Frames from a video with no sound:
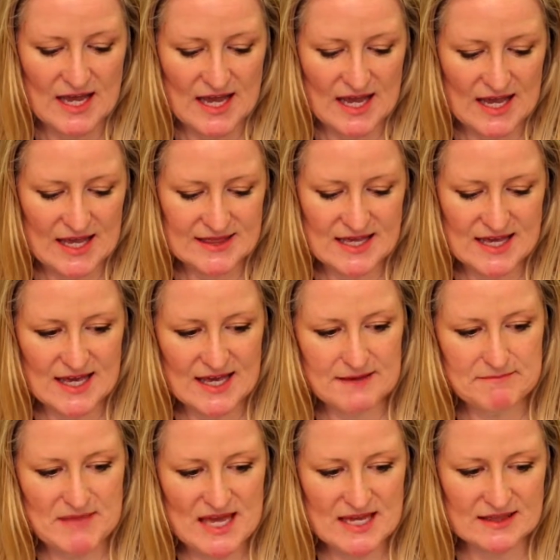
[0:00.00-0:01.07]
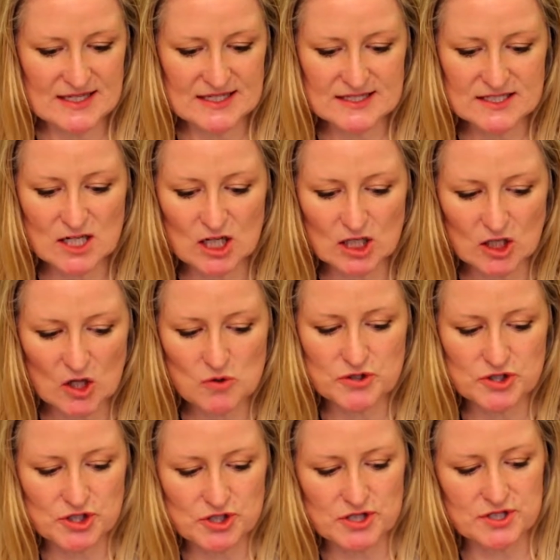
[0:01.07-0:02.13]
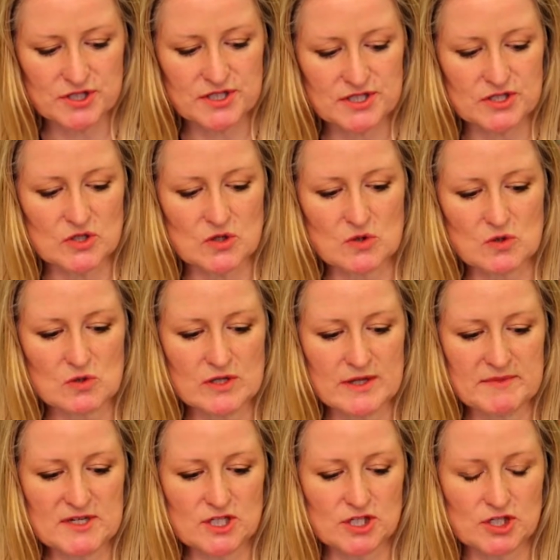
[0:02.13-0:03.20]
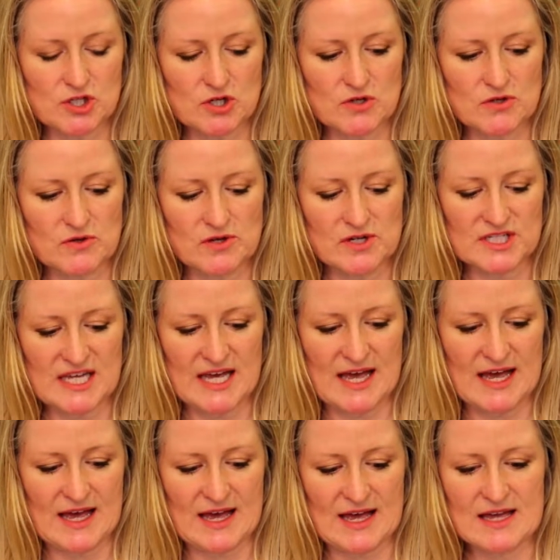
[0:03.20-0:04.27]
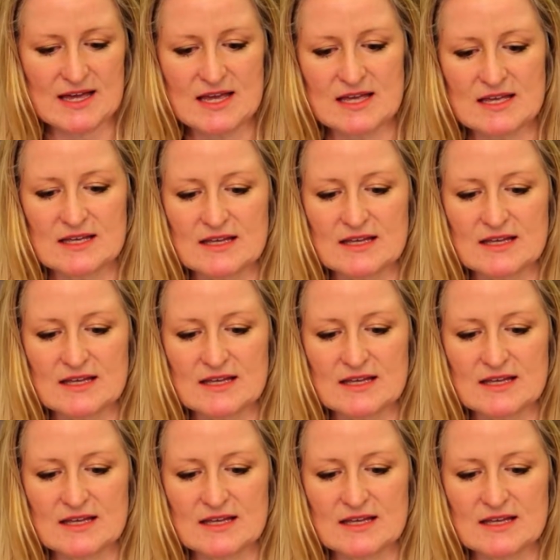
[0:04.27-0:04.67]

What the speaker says: and they make these closures. So let me just show you their tag.